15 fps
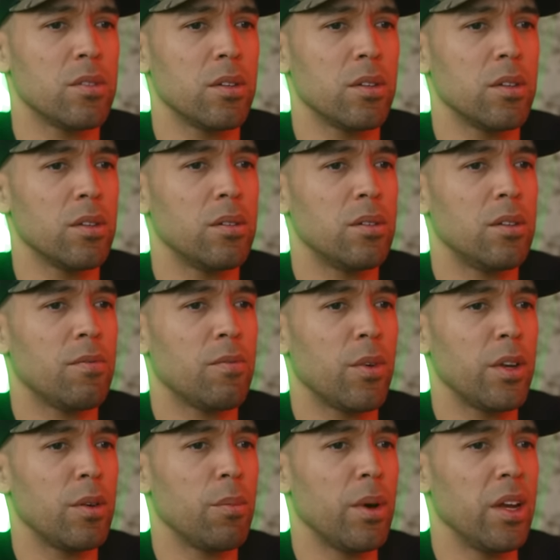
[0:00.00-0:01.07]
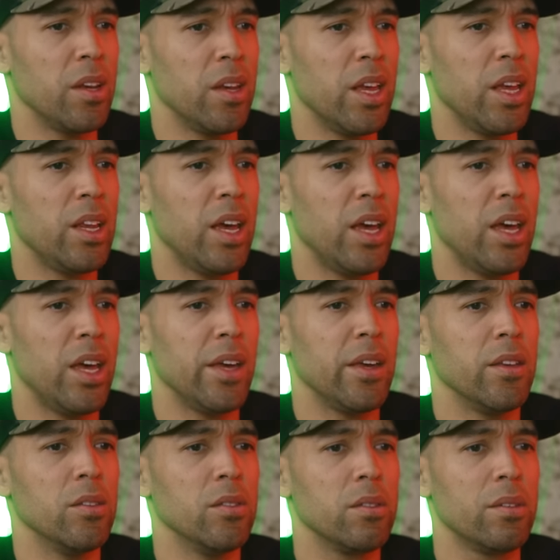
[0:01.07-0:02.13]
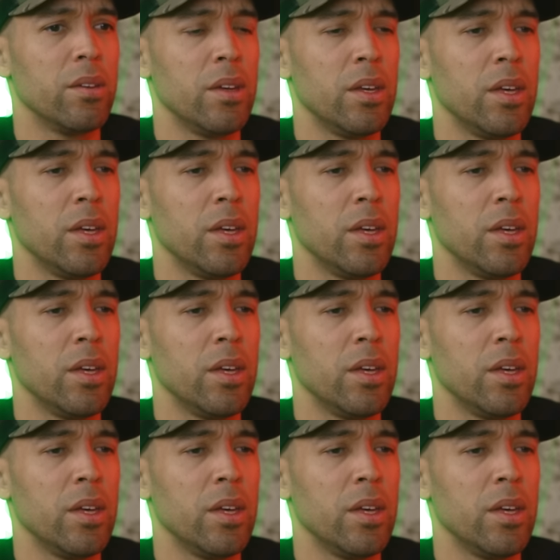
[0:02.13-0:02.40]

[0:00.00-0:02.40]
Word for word: Uh, a friend of mine, Nate Hagens,